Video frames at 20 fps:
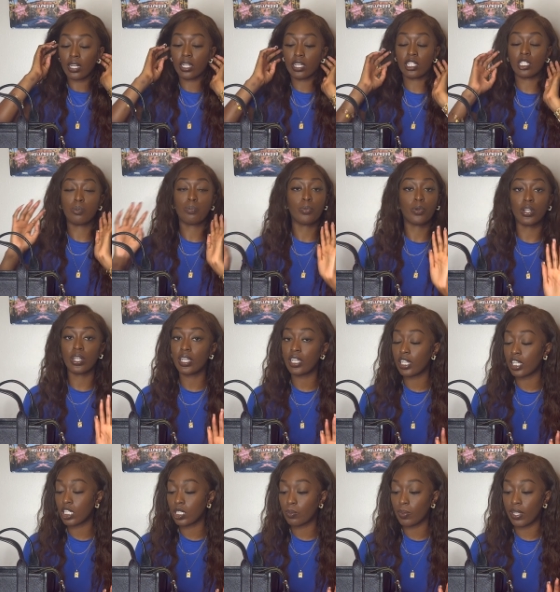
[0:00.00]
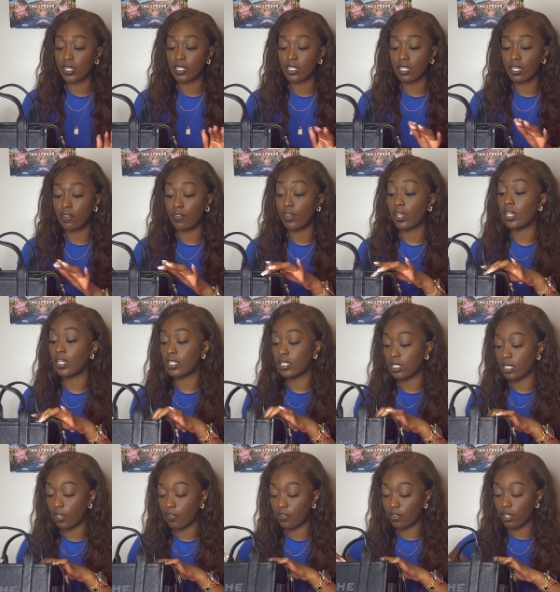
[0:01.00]
It's pretty inexpensive and it's
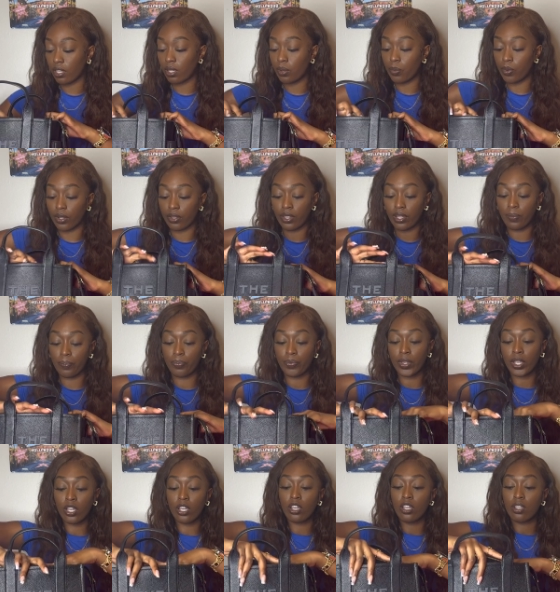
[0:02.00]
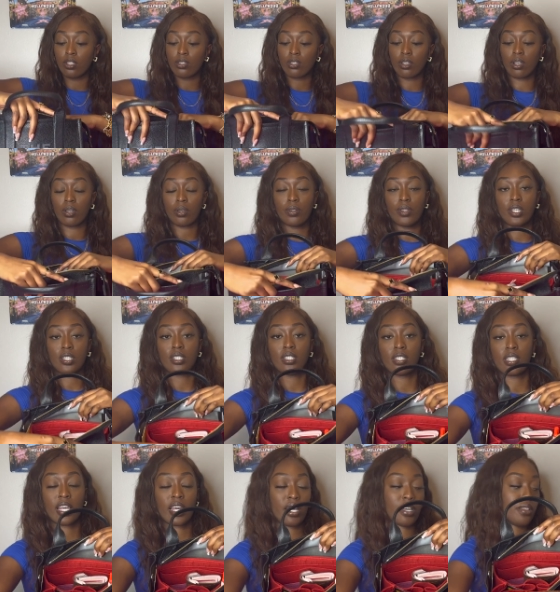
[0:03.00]
definitely worth it. So this
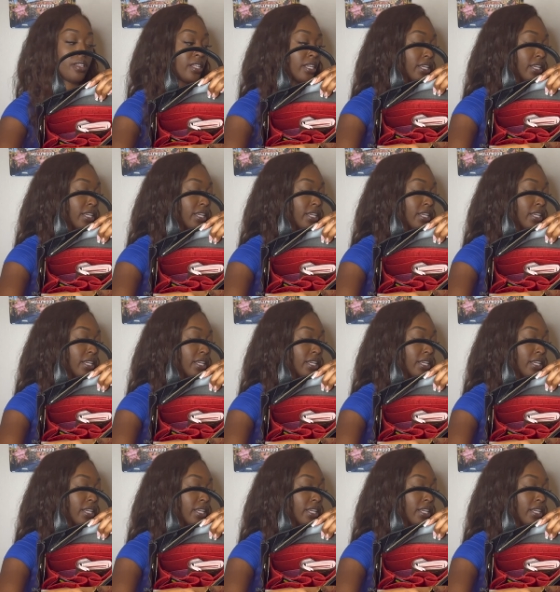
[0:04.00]
is how the